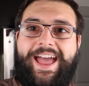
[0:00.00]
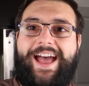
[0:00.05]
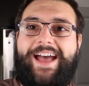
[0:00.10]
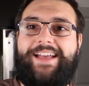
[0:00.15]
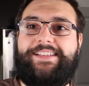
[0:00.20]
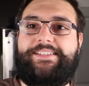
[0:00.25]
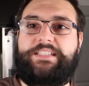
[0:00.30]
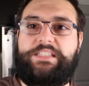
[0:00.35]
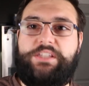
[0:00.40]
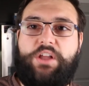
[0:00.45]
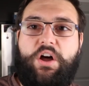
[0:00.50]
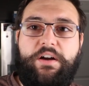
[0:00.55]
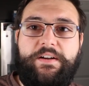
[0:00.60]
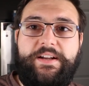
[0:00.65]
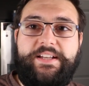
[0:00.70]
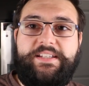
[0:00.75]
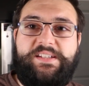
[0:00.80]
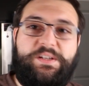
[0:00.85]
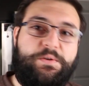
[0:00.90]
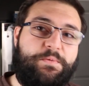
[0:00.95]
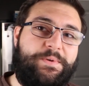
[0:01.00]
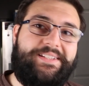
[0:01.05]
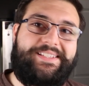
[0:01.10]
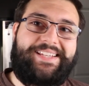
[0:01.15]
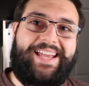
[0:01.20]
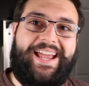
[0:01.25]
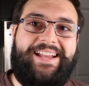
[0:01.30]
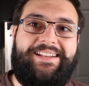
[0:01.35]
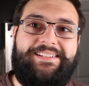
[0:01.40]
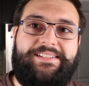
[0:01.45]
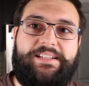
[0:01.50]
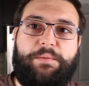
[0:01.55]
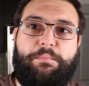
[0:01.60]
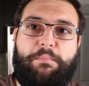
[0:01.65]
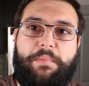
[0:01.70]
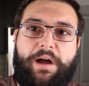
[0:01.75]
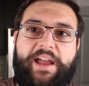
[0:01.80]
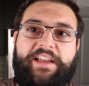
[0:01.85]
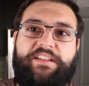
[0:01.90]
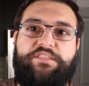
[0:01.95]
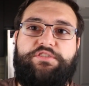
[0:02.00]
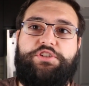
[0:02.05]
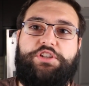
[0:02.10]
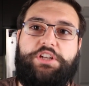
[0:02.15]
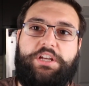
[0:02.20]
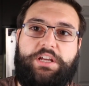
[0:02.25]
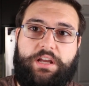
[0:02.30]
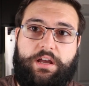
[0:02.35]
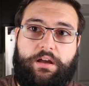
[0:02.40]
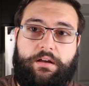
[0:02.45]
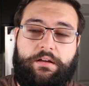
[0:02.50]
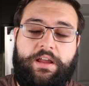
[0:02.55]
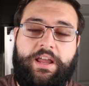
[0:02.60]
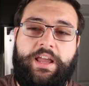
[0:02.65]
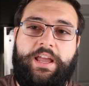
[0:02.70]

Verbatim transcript: as long as you intend to mine Chia.